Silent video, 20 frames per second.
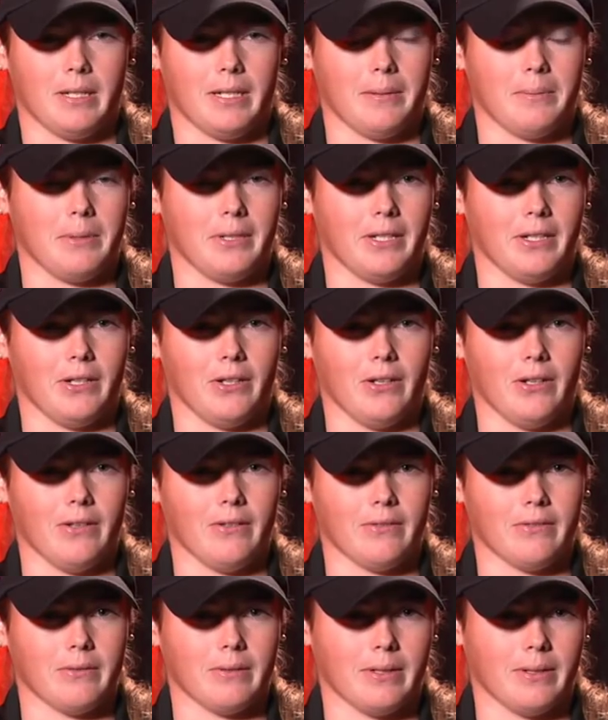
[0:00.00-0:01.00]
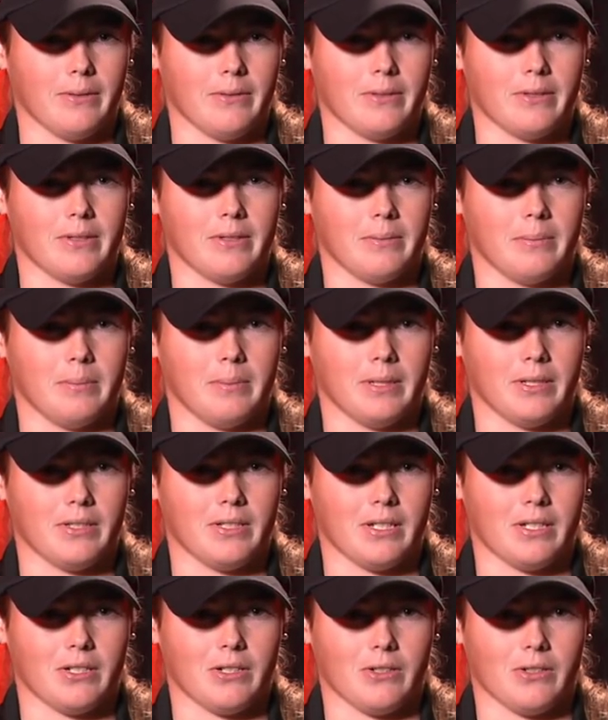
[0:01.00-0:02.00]
how to play golf when I was about
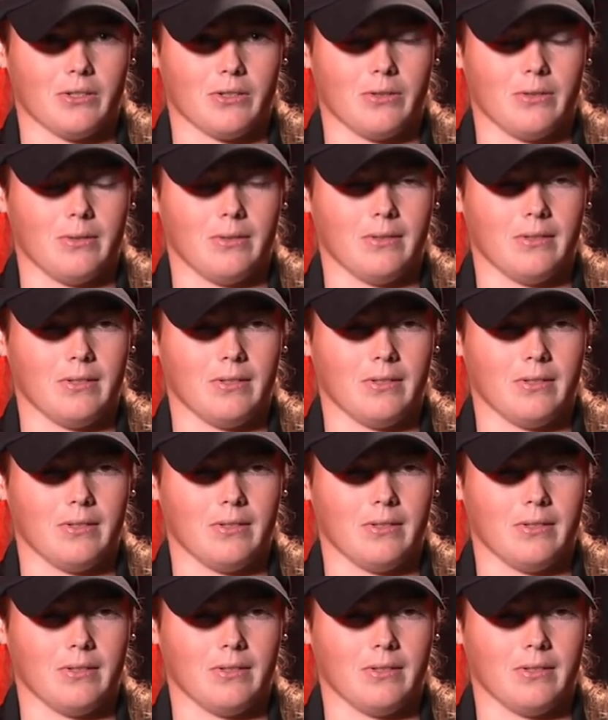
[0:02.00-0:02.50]
6 years old.